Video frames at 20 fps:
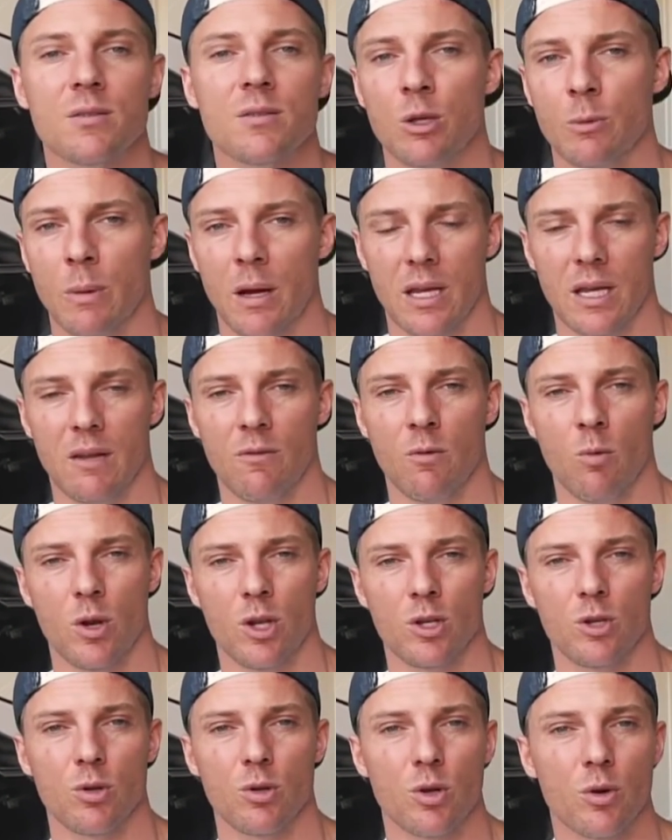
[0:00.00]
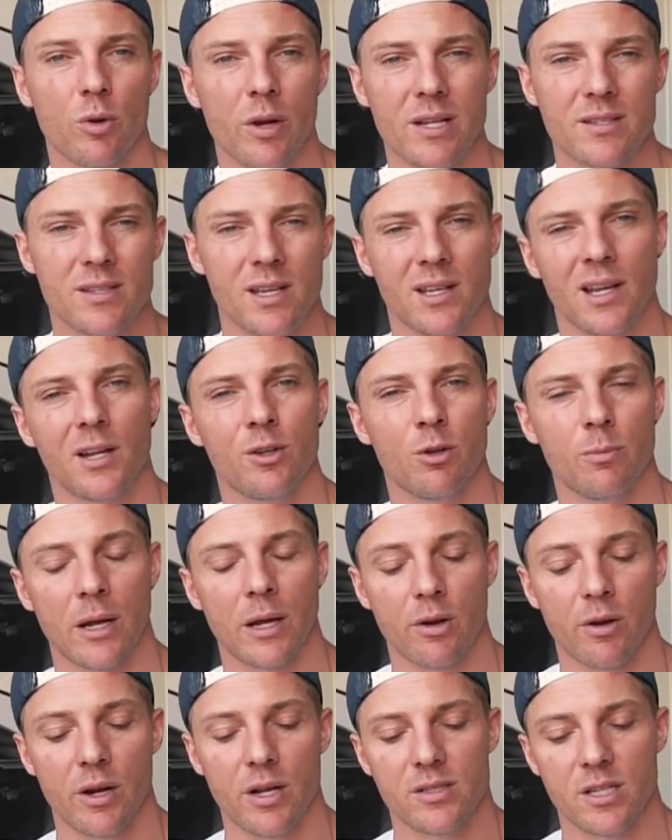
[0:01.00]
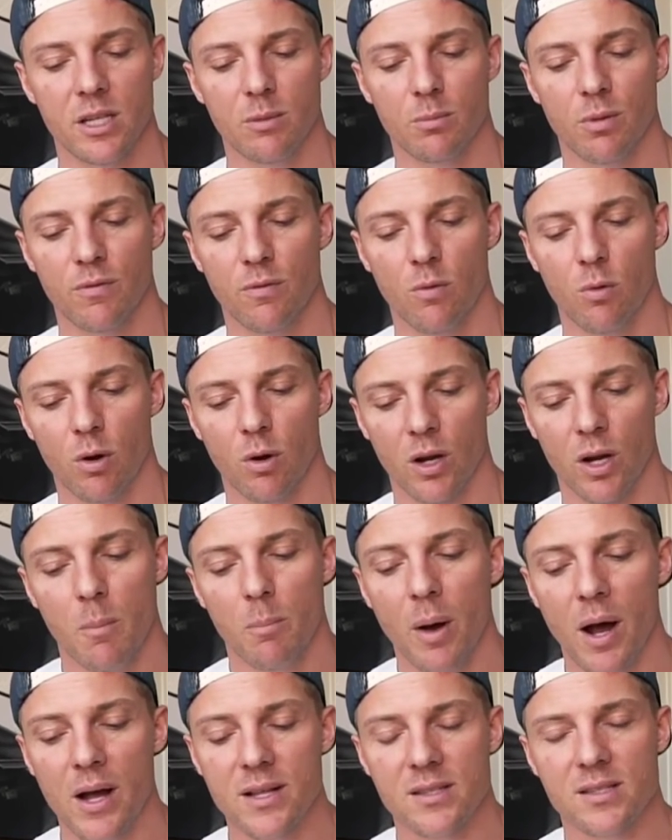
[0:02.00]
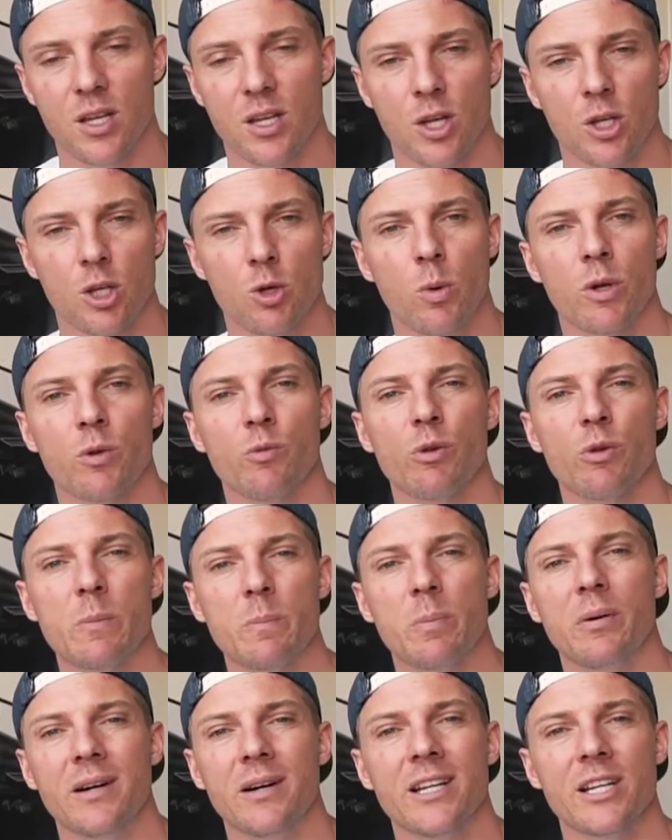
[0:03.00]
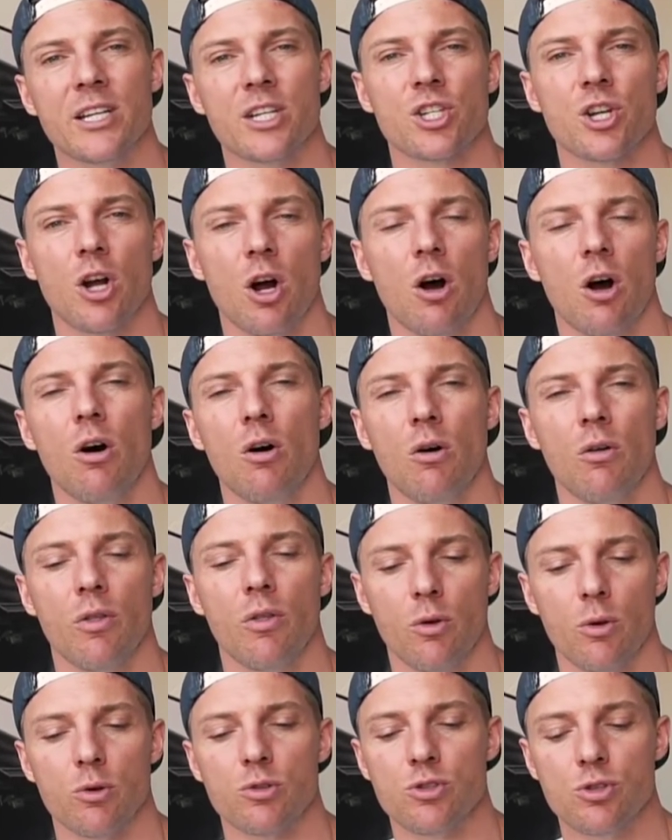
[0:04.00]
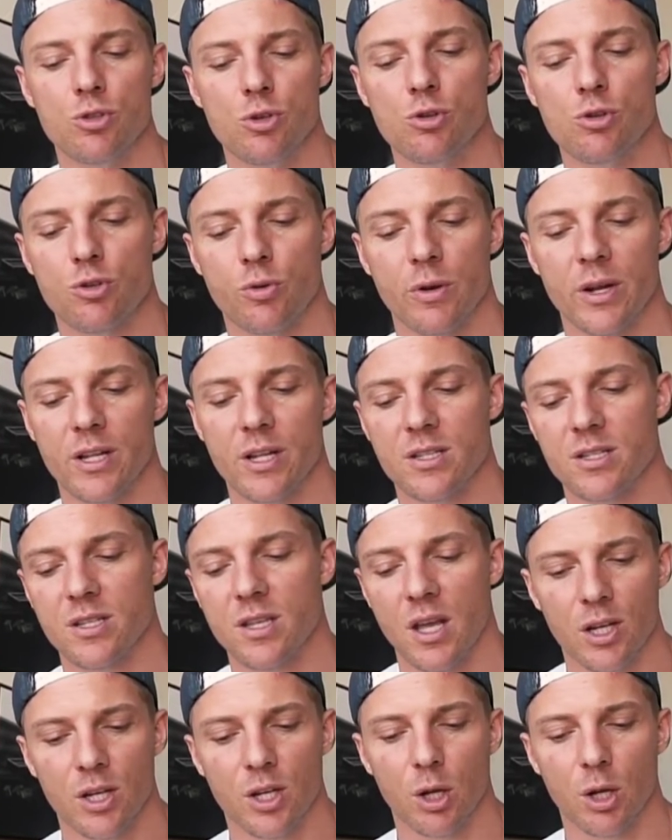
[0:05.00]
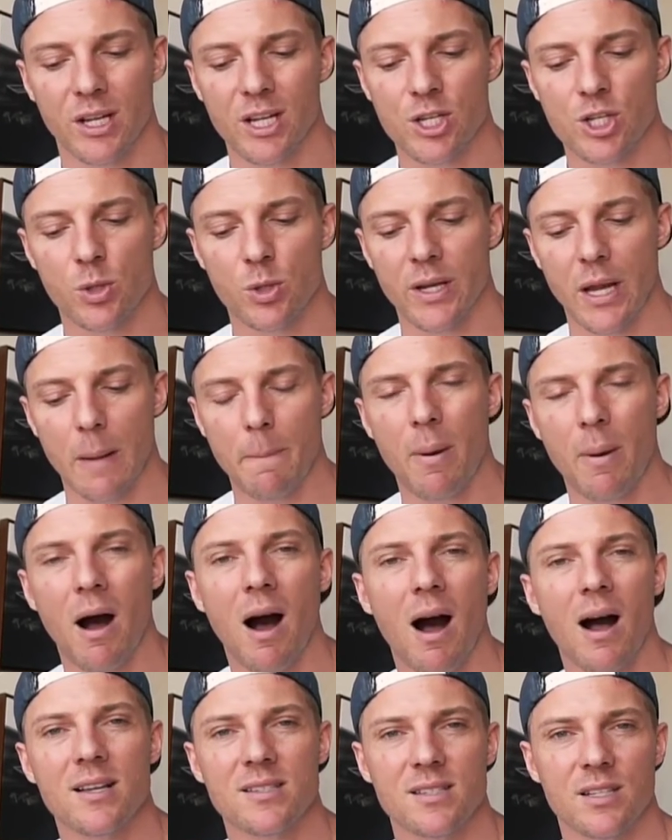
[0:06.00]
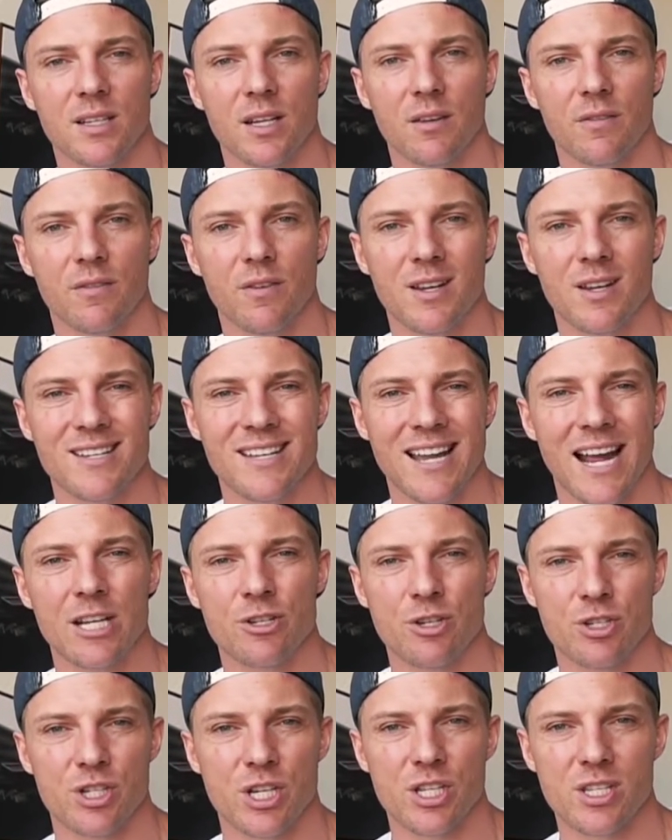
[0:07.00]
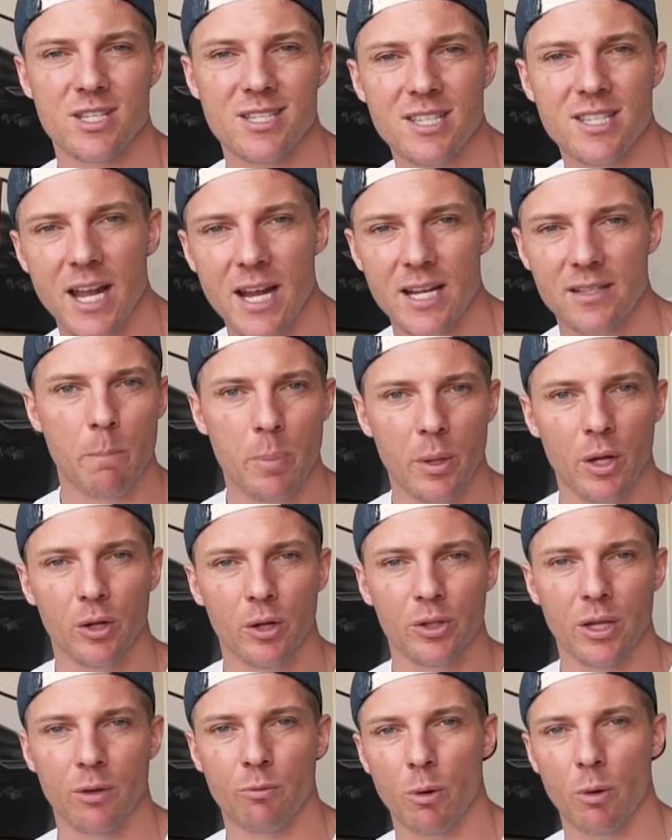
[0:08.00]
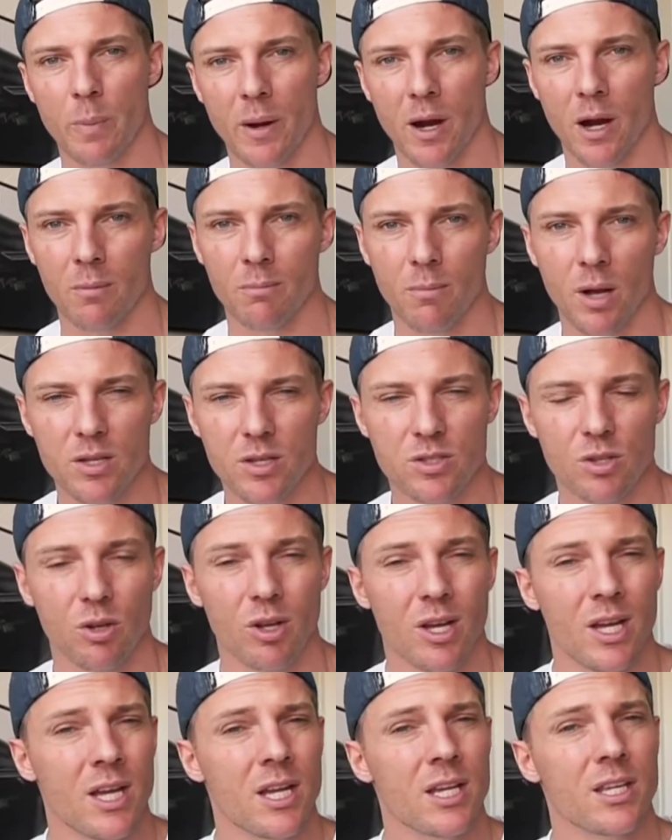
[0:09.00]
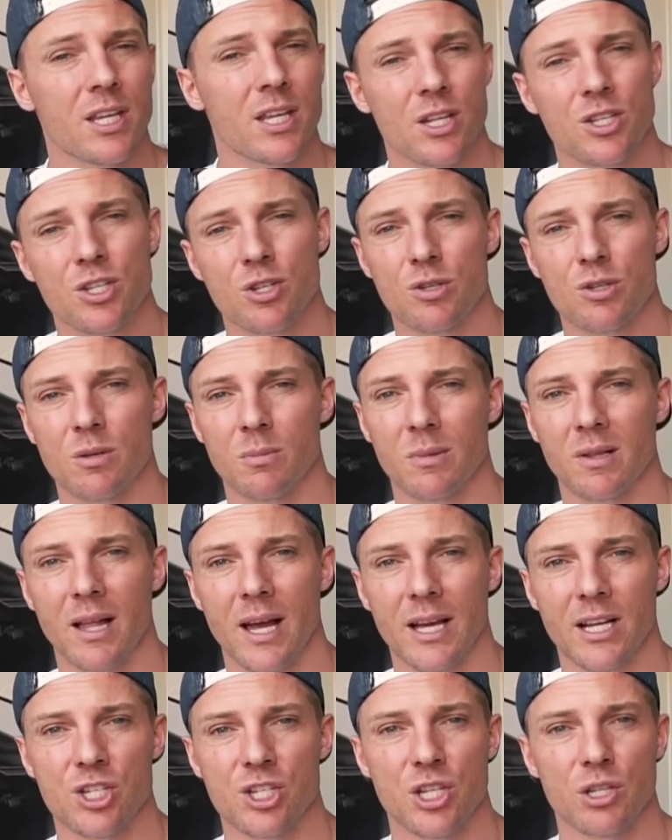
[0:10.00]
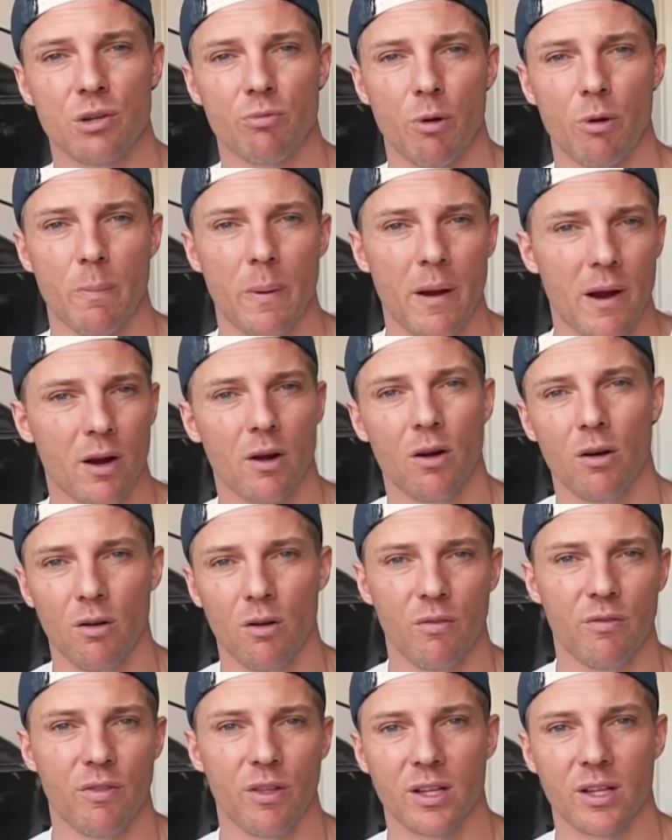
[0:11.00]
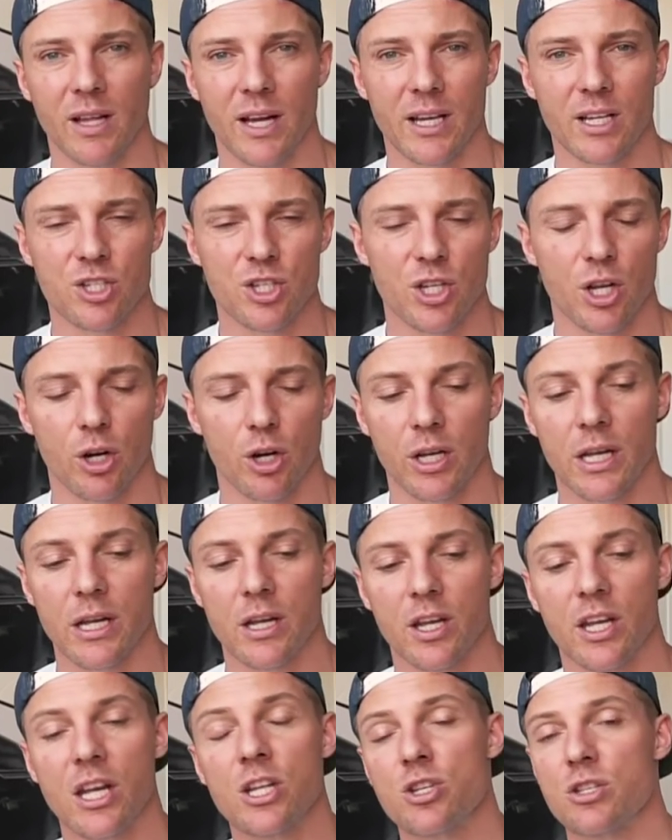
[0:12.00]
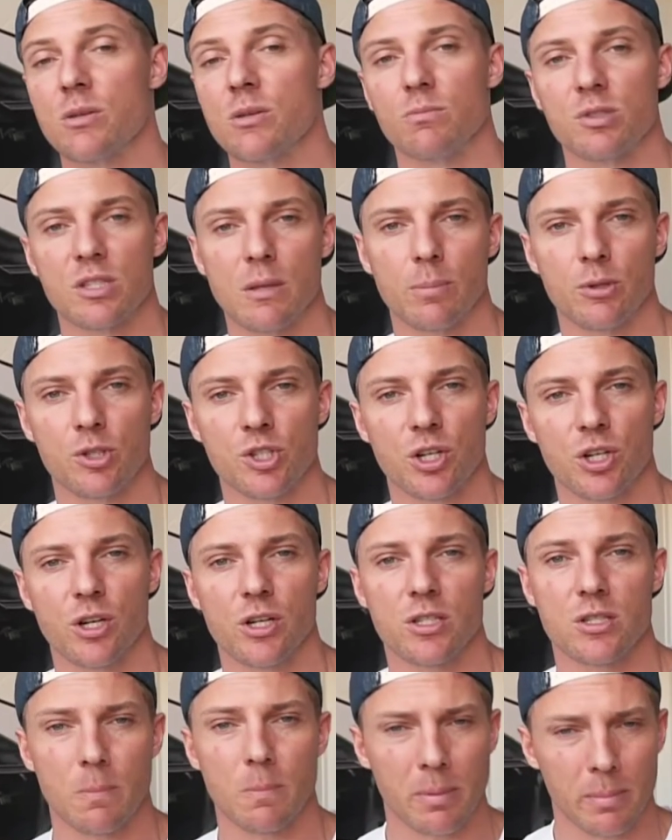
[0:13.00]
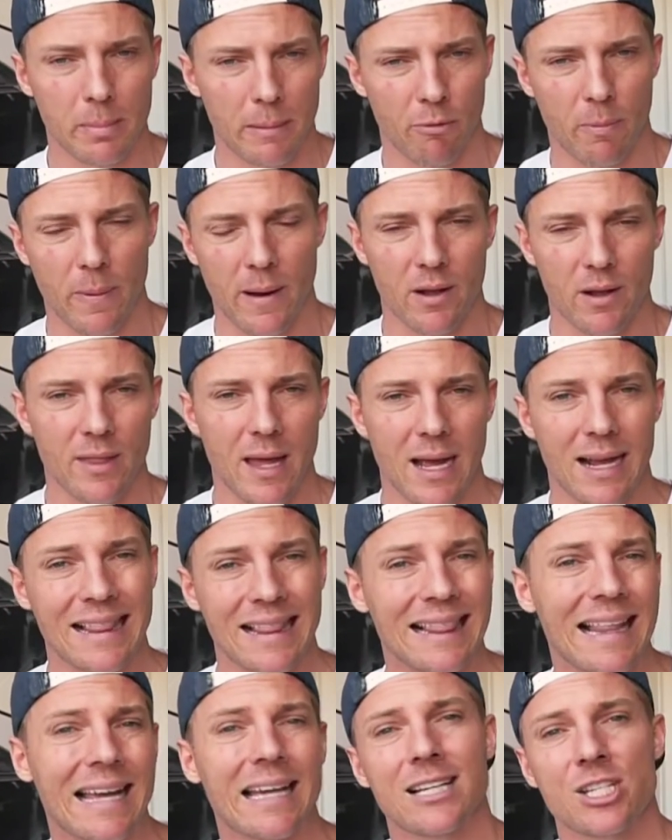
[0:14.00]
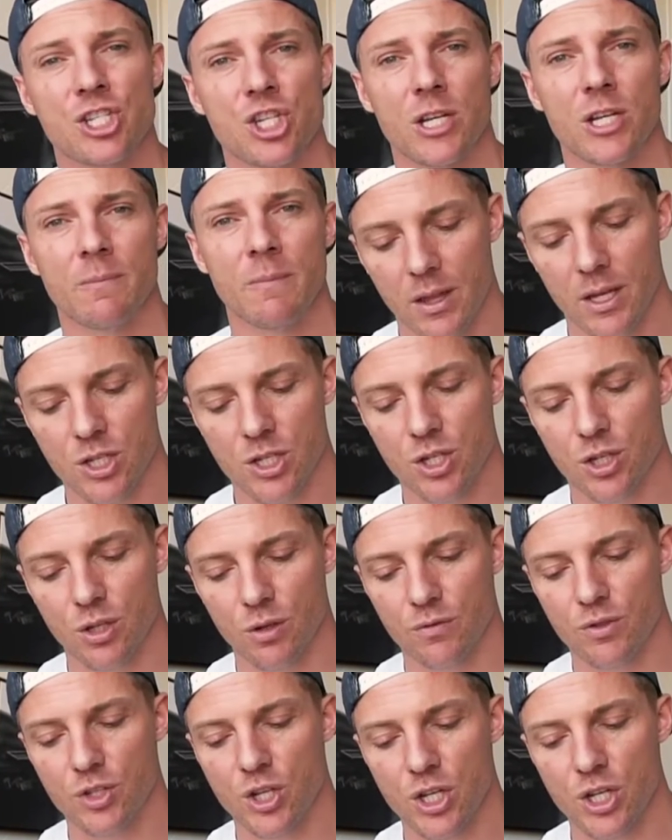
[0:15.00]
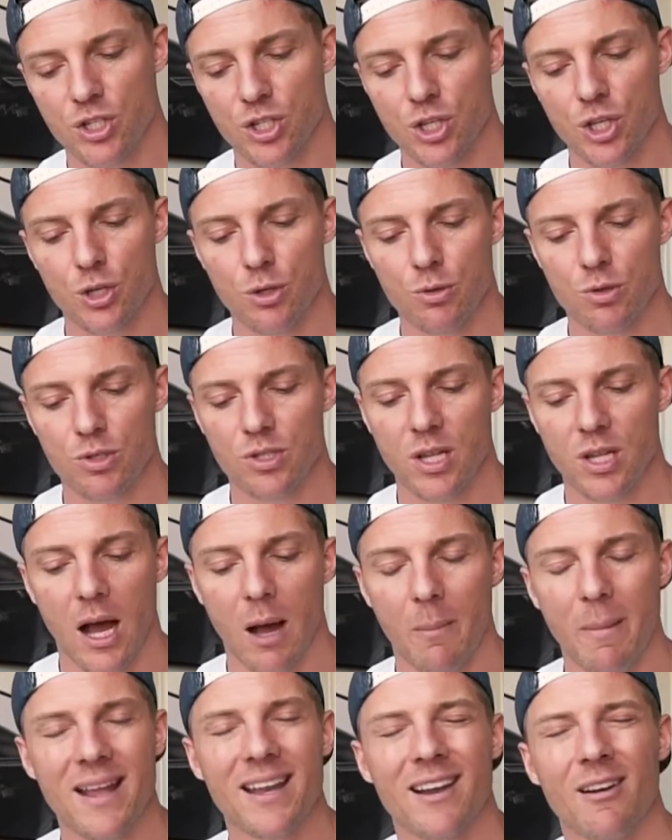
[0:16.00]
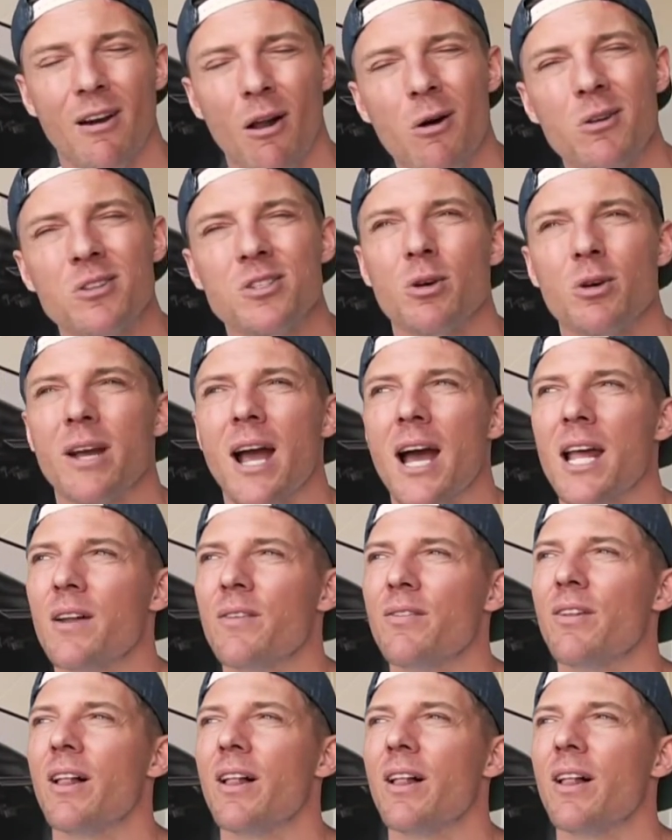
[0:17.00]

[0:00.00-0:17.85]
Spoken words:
You might even want to do creatine. I do my creatine before, but you want to replenish all those nutrients, get you in a positive nitrogen state, build and repair muscle, get you some glycogen to repair all of the glycogen, or get you some simple sugars to repair that glycogen that you've just used. And then also kind of